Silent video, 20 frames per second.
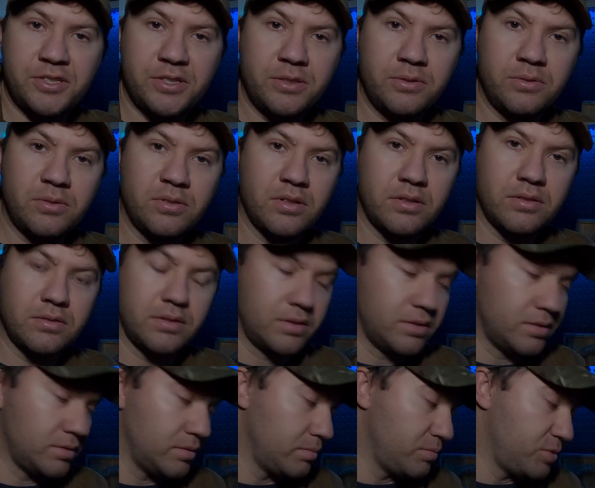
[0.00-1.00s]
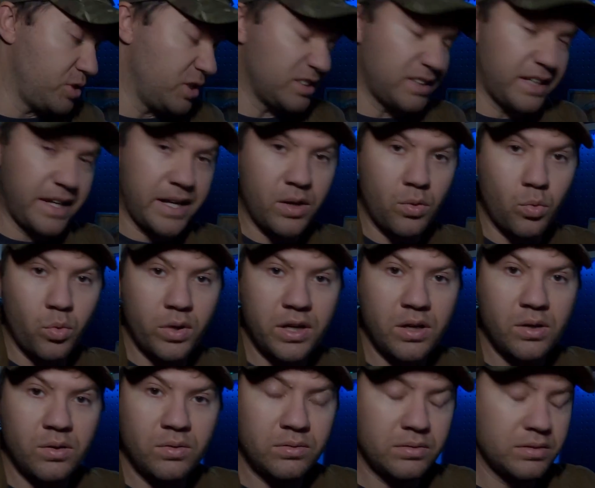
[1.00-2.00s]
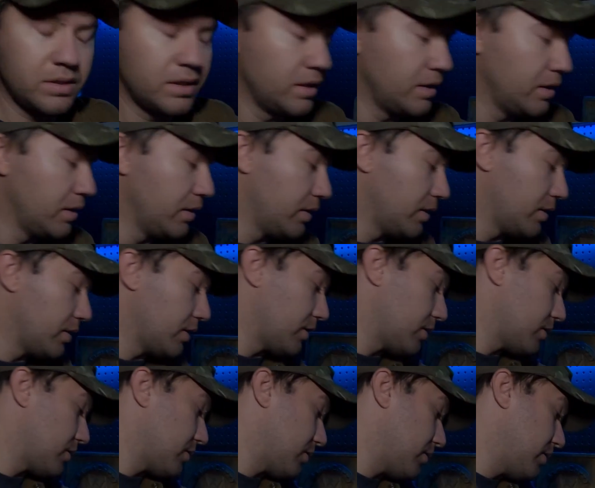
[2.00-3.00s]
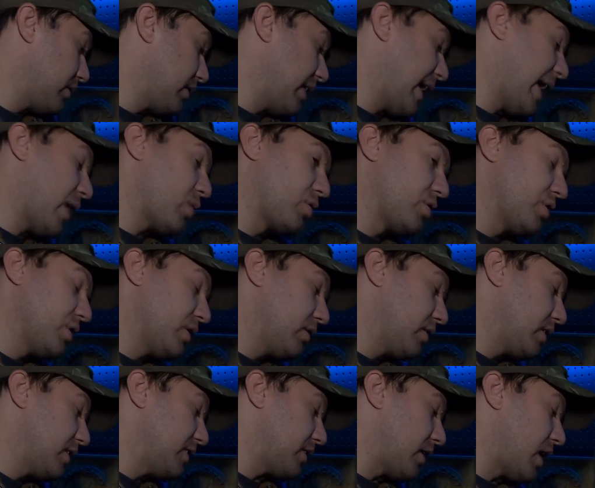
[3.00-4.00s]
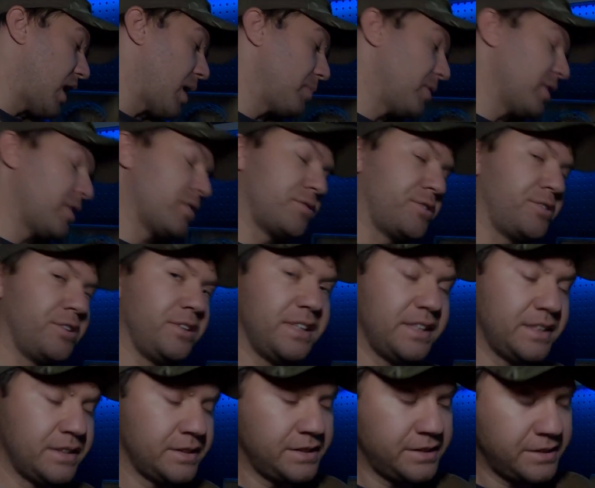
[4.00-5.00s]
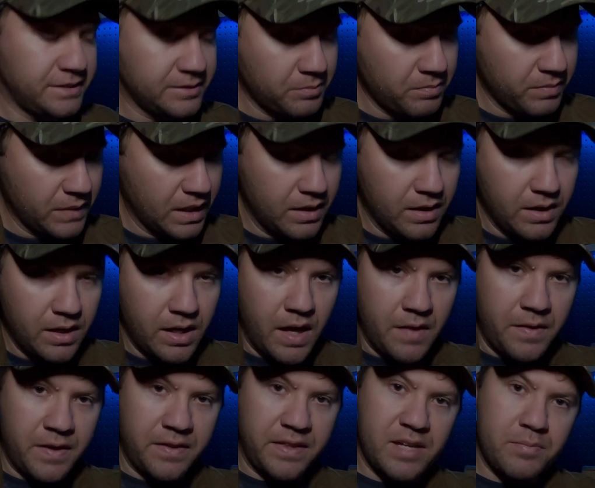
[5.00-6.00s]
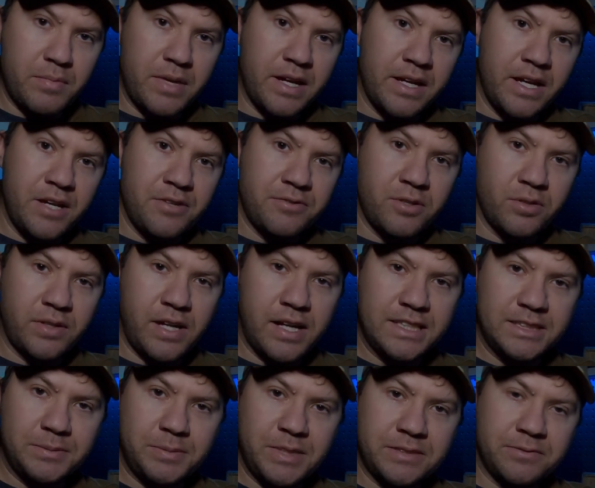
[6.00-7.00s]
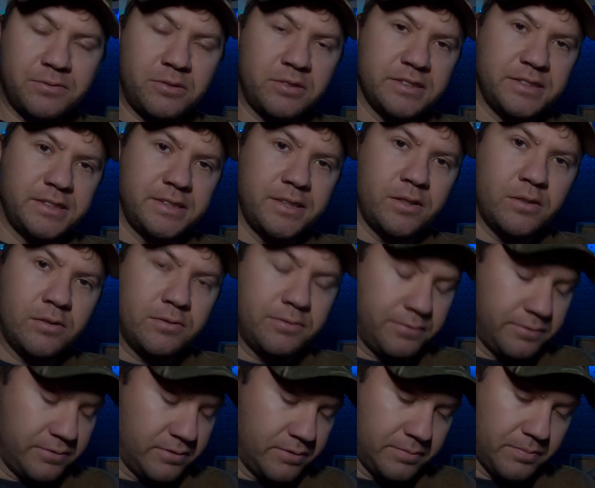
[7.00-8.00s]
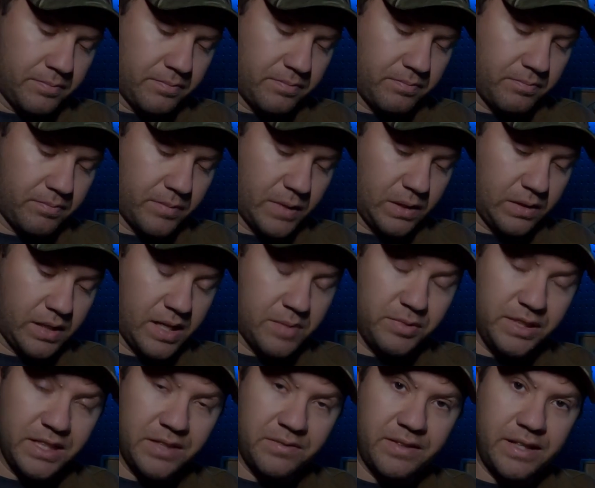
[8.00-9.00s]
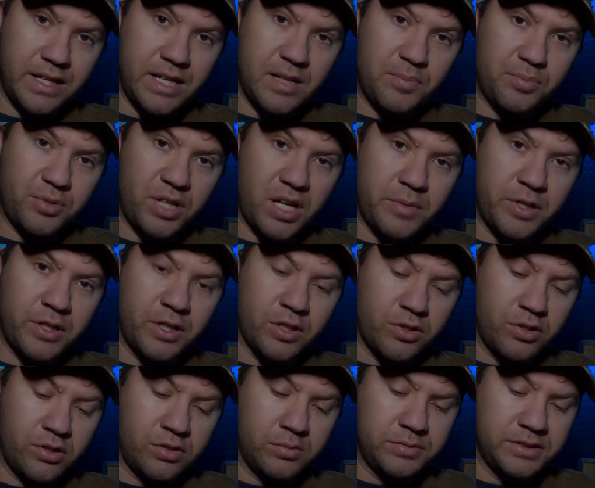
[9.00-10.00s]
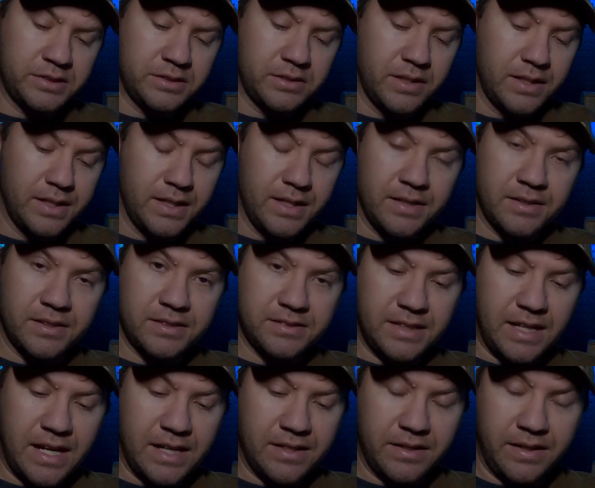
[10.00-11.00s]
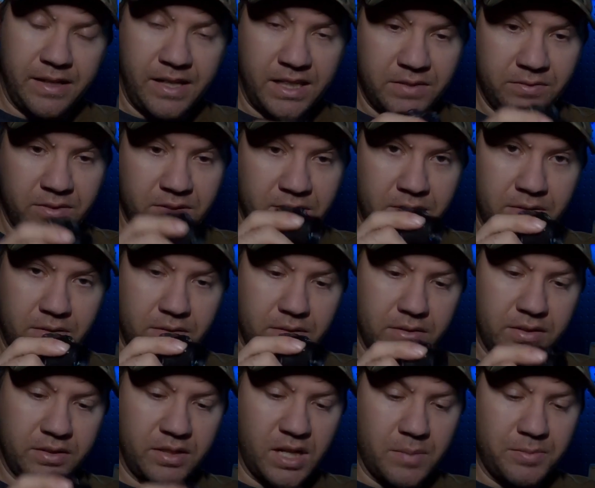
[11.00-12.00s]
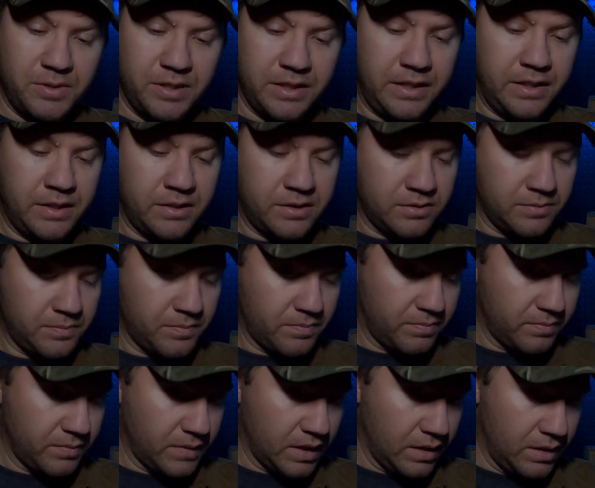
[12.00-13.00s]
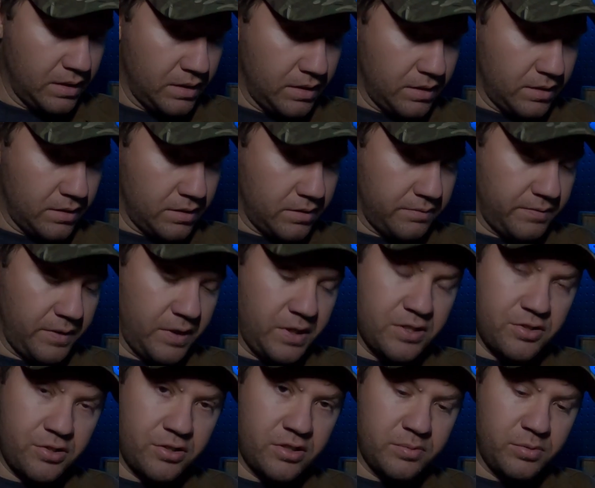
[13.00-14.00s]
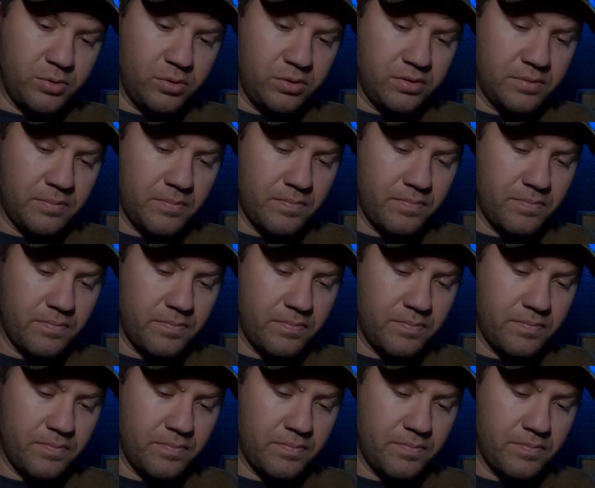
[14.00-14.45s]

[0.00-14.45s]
you just how well and how good this optic really is. I think that my intro kind of speaks for itself. I believe that Primary Arms designed a heck of an optic here. Very durable.